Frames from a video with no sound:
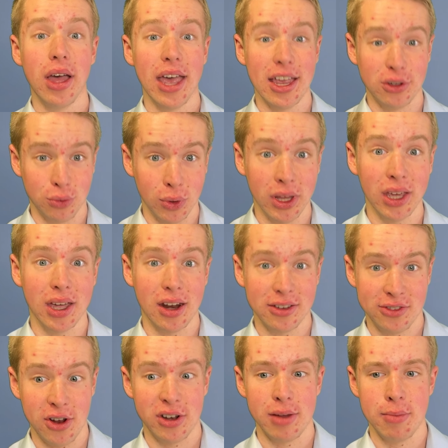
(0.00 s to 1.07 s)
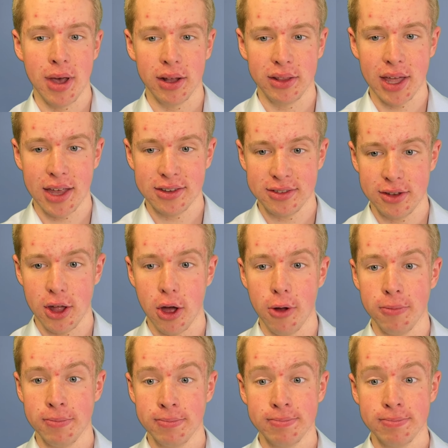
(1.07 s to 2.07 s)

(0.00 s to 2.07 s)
is really going to start to melt that snow